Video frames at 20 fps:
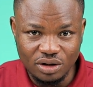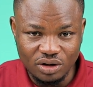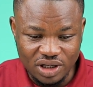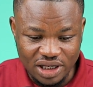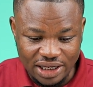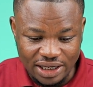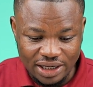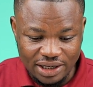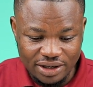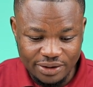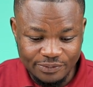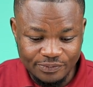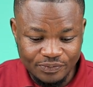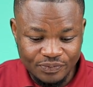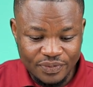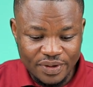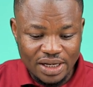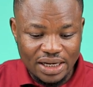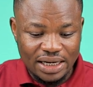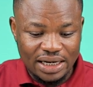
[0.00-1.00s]
Okay,
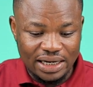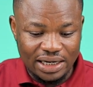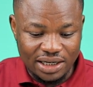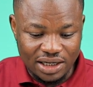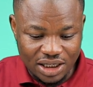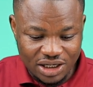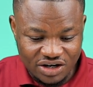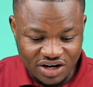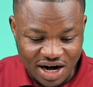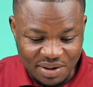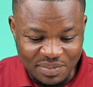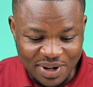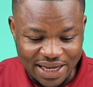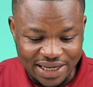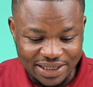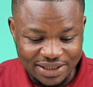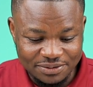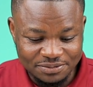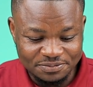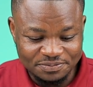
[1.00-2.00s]

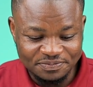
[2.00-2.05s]
nkramai,